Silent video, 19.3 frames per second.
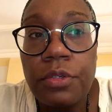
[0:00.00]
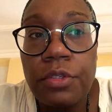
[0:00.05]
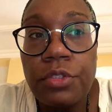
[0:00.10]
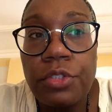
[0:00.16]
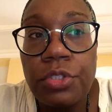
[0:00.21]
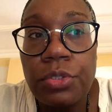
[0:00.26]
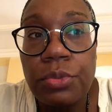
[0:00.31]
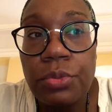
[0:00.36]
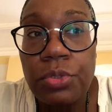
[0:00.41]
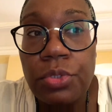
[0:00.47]

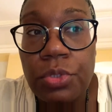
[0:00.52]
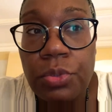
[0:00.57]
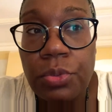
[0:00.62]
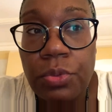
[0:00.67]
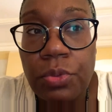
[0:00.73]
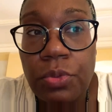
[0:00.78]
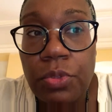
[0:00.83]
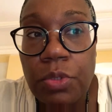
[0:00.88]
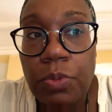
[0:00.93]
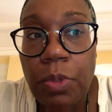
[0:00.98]
two
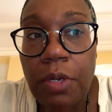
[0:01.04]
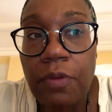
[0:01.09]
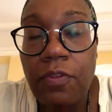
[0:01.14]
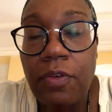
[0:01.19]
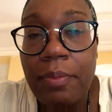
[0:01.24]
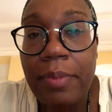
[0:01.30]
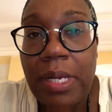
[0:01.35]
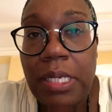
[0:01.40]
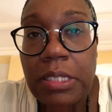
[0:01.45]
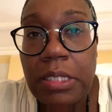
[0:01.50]
schools, one for
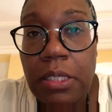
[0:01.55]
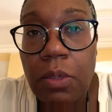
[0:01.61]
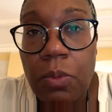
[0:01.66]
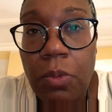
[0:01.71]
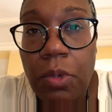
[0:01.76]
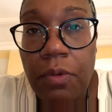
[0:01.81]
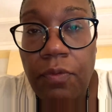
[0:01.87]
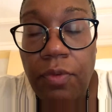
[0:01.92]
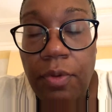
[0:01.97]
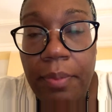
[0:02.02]
my son,
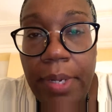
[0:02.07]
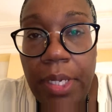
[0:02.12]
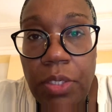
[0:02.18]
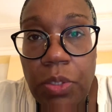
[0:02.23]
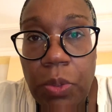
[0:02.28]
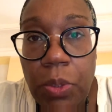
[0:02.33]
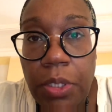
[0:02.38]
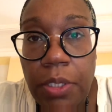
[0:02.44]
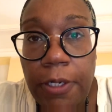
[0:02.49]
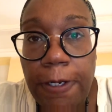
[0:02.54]
one for my
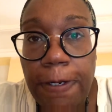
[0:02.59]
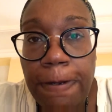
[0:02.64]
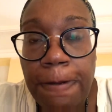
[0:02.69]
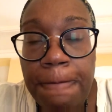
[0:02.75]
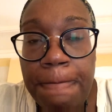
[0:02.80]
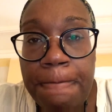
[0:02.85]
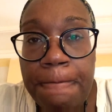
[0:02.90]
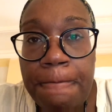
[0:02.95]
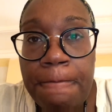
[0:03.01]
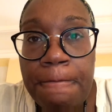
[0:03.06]
daughter.
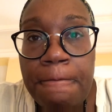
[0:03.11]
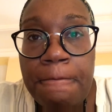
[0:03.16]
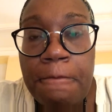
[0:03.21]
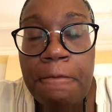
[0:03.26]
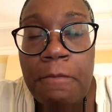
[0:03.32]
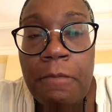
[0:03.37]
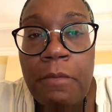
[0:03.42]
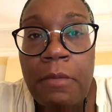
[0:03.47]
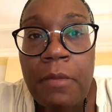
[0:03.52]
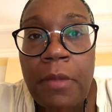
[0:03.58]

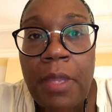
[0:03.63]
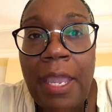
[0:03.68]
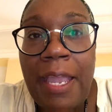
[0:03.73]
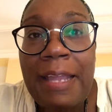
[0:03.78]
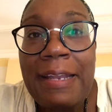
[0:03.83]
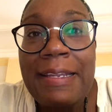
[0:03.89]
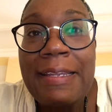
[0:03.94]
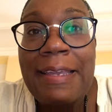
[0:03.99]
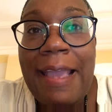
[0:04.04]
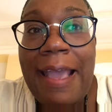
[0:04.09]
And he